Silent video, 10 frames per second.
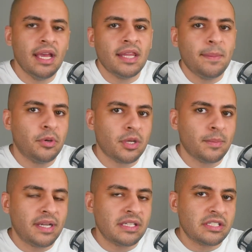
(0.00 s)
They put
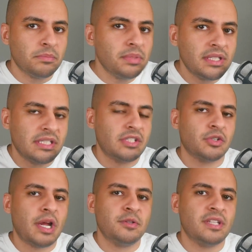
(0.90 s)
him on disability,
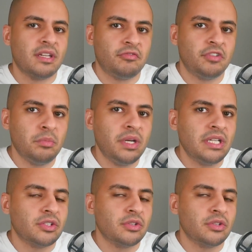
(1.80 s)
so now he's getting free money.